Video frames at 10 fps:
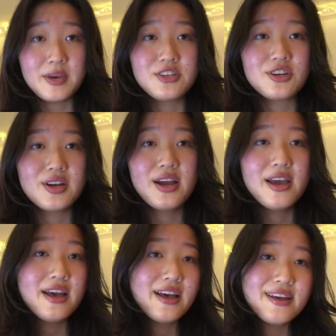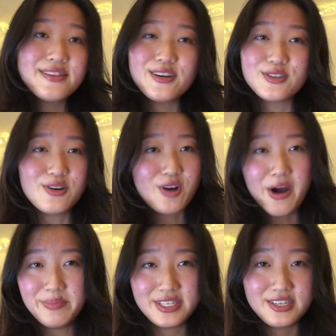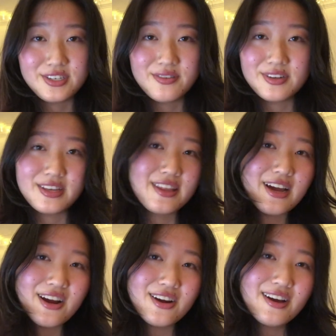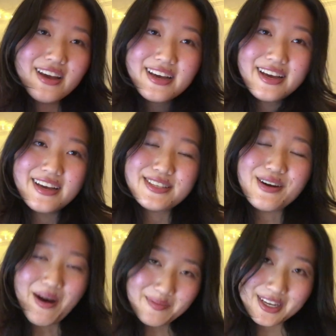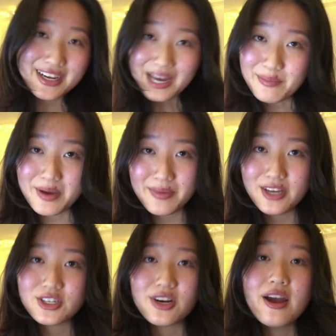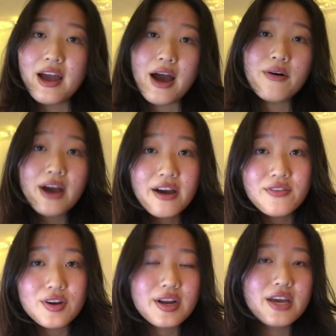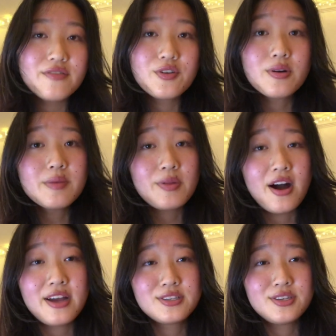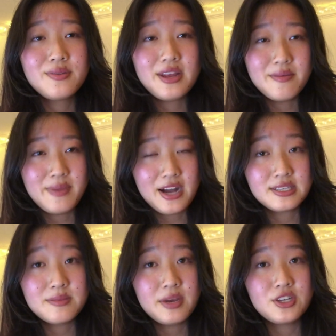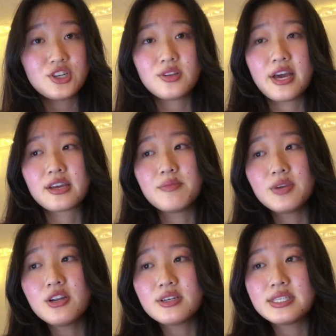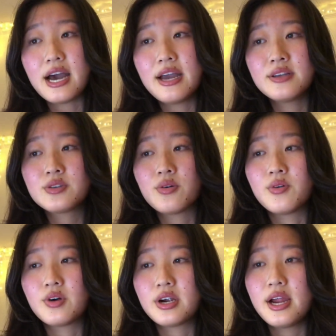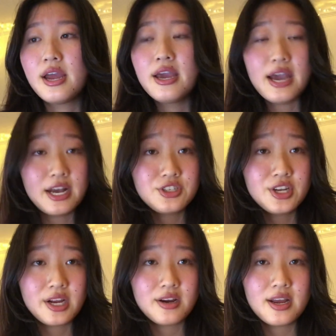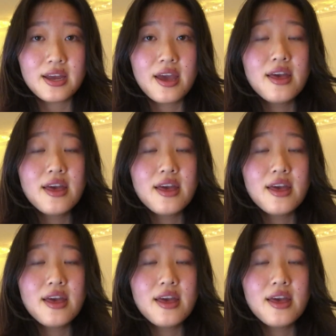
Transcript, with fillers: major, there's no competition really there so I'm going to get my major. However, if you're applying to an impacted major like computer science or engineering,